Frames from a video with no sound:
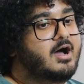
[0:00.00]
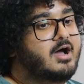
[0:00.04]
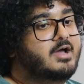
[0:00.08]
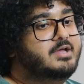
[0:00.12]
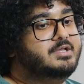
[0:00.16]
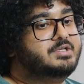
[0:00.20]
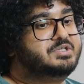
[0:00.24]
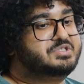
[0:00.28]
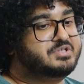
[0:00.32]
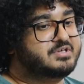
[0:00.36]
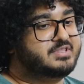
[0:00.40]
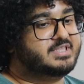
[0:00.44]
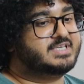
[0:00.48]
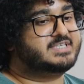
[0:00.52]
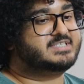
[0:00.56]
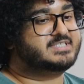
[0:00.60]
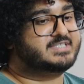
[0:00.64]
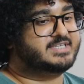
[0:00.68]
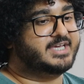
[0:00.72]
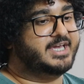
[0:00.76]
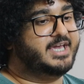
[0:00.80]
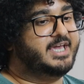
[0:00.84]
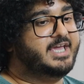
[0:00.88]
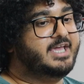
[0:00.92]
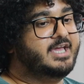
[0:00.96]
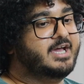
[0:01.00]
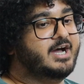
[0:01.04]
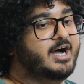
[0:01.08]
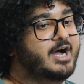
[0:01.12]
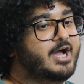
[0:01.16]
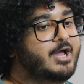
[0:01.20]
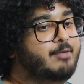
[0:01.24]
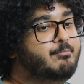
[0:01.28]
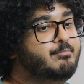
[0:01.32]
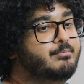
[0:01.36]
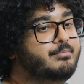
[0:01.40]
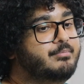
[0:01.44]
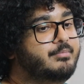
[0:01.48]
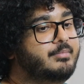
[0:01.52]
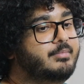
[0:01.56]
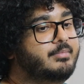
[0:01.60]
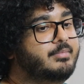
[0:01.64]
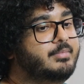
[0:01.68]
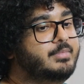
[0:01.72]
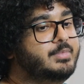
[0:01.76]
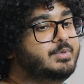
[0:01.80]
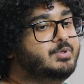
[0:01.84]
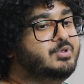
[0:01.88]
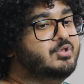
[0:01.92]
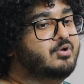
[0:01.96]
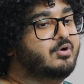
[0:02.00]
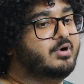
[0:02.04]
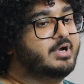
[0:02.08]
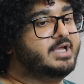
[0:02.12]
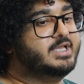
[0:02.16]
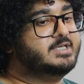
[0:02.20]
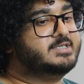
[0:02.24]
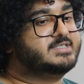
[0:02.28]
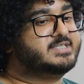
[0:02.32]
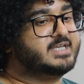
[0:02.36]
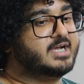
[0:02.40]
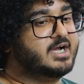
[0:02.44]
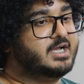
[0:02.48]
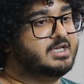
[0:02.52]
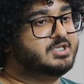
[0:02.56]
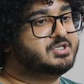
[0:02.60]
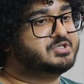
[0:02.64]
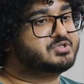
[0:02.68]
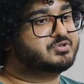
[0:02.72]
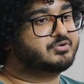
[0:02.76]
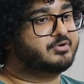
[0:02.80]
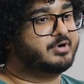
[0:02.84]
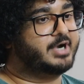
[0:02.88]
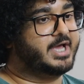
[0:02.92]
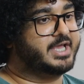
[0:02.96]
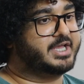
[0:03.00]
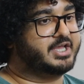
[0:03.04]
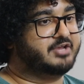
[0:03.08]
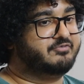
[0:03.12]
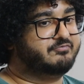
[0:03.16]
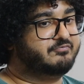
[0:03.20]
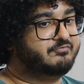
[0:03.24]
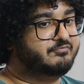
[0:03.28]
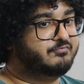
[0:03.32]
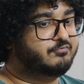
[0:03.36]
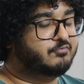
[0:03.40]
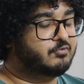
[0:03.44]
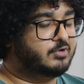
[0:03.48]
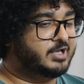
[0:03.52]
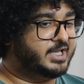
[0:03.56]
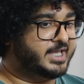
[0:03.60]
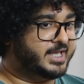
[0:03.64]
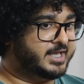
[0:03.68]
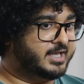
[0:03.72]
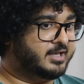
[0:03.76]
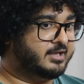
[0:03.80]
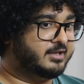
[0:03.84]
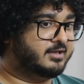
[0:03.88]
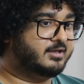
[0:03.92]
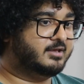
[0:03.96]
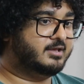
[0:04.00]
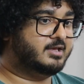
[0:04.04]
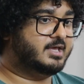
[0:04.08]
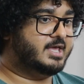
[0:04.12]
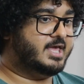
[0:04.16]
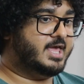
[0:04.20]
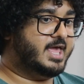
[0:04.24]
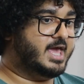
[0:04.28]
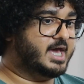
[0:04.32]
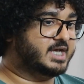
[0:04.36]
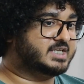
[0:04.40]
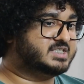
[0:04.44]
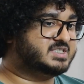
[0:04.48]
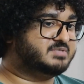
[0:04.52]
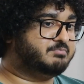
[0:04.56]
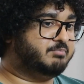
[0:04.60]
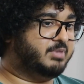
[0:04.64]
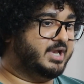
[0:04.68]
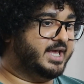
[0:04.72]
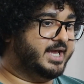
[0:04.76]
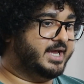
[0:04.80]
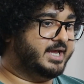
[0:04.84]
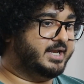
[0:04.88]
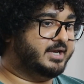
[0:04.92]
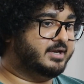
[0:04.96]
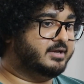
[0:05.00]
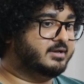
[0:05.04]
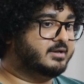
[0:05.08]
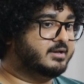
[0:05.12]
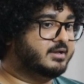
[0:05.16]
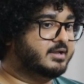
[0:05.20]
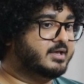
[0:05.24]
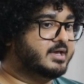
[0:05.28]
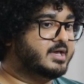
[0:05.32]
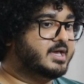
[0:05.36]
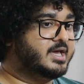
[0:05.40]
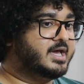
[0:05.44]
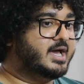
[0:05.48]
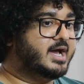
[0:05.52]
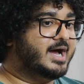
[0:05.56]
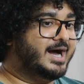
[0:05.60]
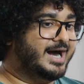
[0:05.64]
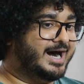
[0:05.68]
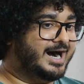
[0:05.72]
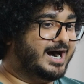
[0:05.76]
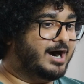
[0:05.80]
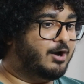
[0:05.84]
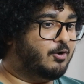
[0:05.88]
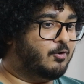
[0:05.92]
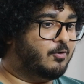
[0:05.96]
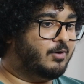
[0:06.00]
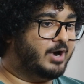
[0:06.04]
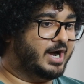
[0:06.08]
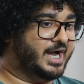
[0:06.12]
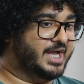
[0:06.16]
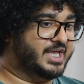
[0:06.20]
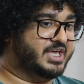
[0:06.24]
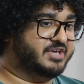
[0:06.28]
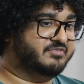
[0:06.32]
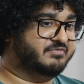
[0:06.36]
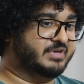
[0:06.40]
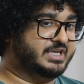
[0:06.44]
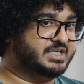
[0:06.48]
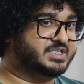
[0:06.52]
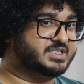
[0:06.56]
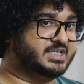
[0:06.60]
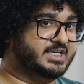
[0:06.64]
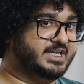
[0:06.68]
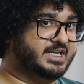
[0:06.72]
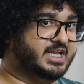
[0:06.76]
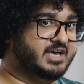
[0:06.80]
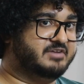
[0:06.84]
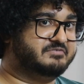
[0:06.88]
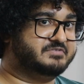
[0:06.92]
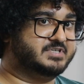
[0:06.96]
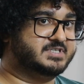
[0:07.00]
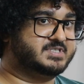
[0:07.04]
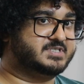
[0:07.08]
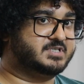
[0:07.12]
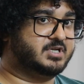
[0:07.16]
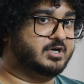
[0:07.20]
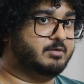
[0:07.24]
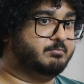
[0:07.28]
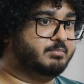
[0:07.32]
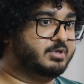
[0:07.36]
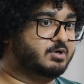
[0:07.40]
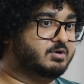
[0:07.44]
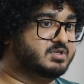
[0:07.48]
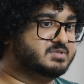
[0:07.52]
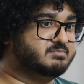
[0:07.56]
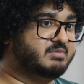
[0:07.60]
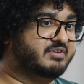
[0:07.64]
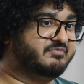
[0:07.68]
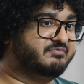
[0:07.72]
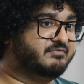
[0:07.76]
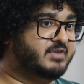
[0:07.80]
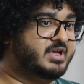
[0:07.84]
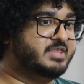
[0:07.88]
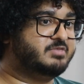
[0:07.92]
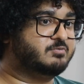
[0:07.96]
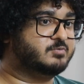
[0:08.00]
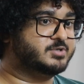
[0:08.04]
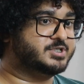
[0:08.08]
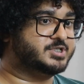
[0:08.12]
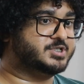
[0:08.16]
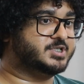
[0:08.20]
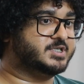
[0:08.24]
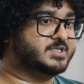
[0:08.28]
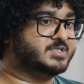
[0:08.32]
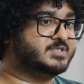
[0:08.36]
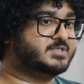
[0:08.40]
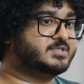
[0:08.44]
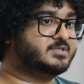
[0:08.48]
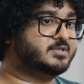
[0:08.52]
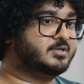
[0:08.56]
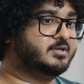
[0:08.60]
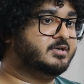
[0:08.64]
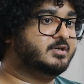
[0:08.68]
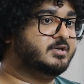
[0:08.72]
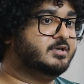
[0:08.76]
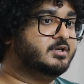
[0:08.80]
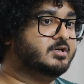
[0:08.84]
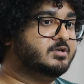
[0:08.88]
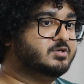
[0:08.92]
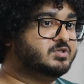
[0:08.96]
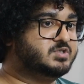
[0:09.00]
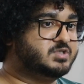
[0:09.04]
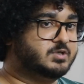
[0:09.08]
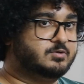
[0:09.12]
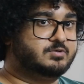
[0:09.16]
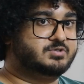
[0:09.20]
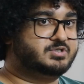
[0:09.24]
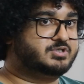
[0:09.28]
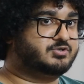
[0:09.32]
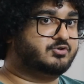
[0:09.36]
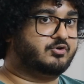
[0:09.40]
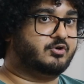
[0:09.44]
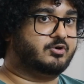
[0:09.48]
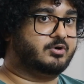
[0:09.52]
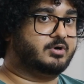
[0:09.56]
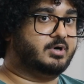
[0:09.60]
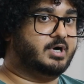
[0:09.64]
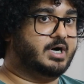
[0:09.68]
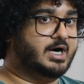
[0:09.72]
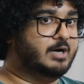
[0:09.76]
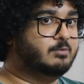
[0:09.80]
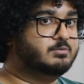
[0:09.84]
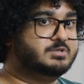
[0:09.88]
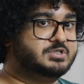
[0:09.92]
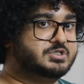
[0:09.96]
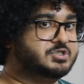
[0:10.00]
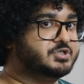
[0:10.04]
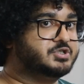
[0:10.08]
to this day, I'm not entirely sure I can fully explain how I eventually left Islam, because my faith was just so strong. I was just